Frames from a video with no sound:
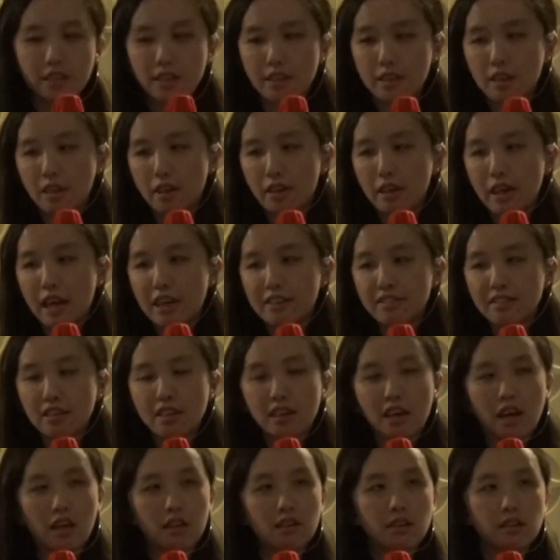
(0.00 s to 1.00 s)
the
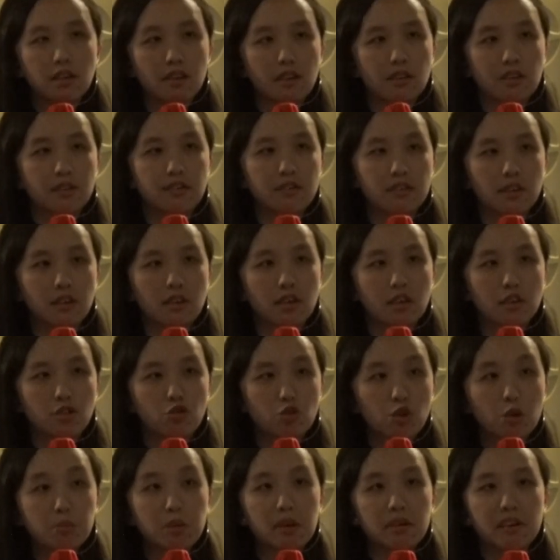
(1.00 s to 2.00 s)
accent color is the
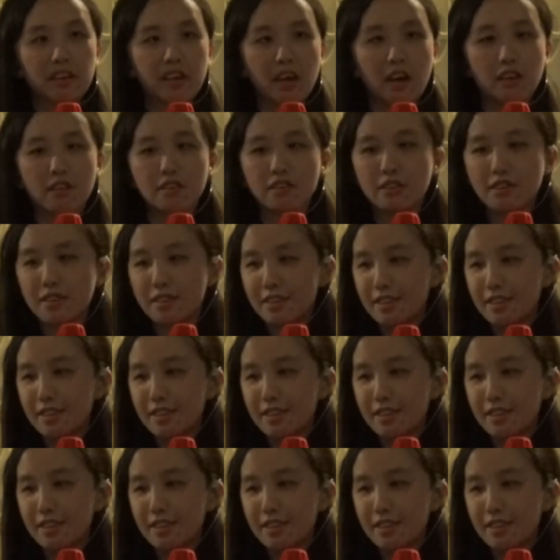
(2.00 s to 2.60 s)
strawberry color.